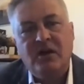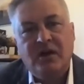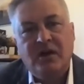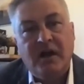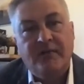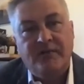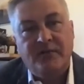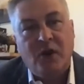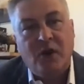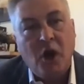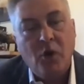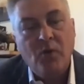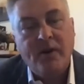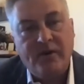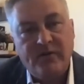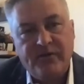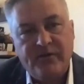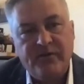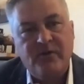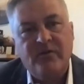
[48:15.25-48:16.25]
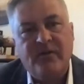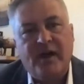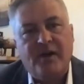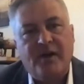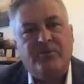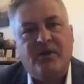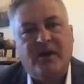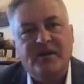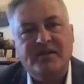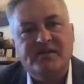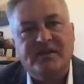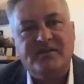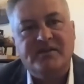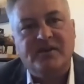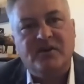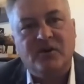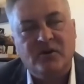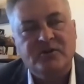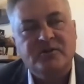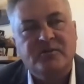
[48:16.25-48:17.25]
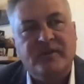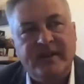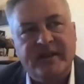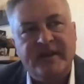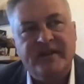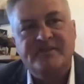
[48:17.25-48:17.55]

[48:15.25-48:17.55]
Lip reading: of going through that process that ultimately